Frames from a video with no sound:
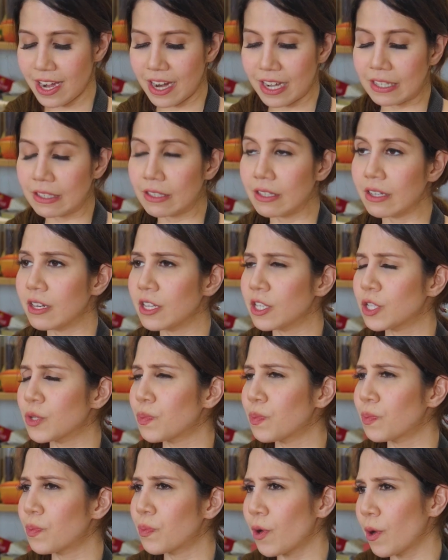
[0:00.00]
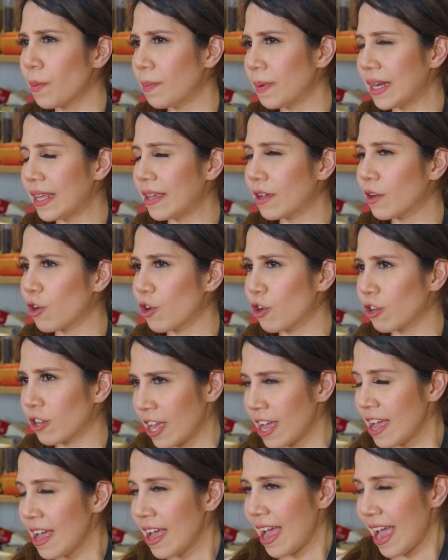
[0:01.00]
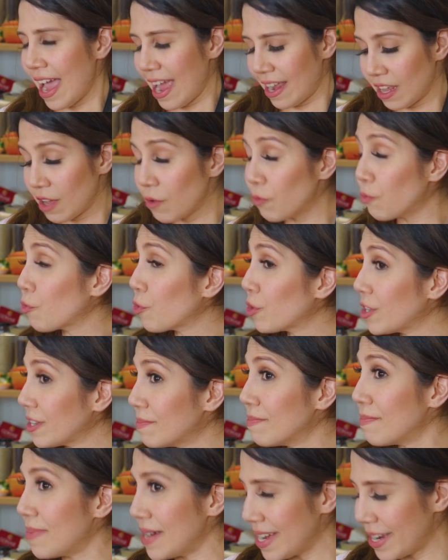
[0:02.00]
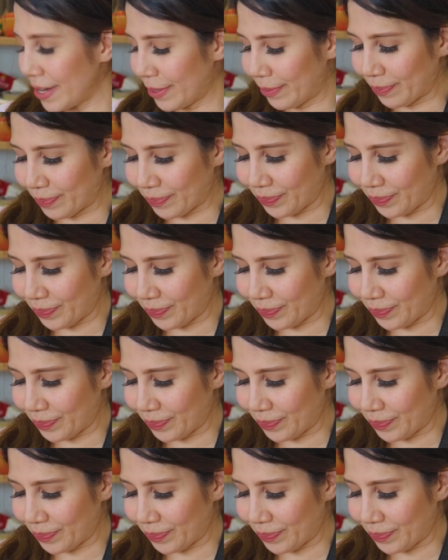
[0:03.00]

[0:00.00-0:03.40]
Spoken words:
it until it's properly cooked and it wouldn't burn.